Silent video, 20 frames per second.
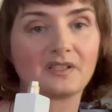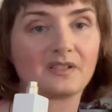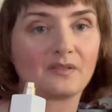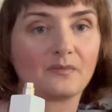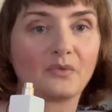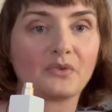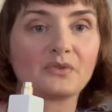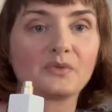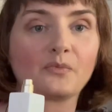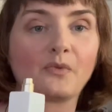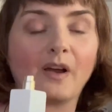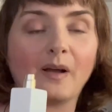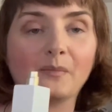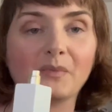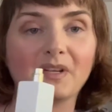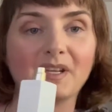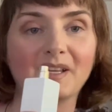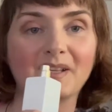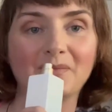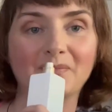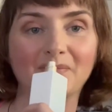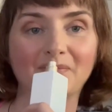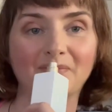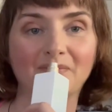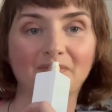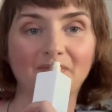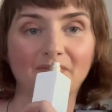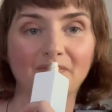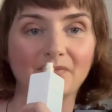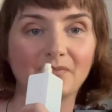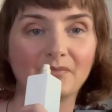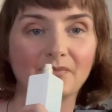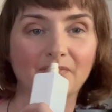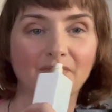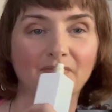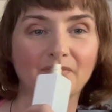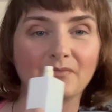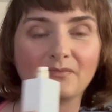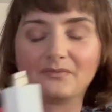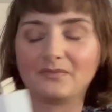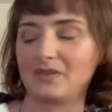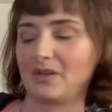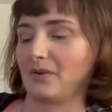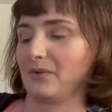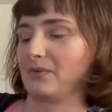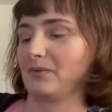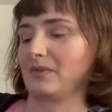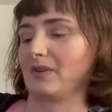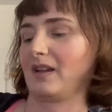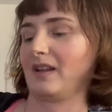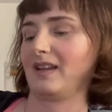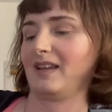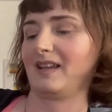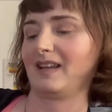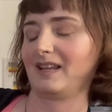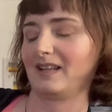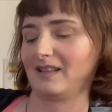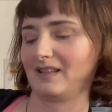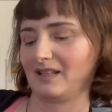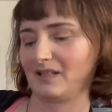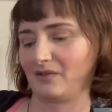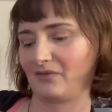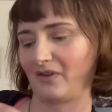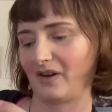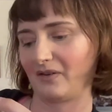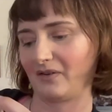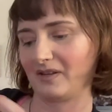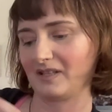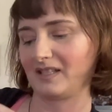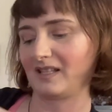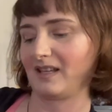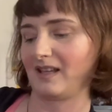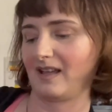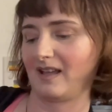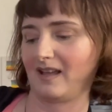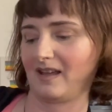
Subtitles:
the most prominent note in this fragrance.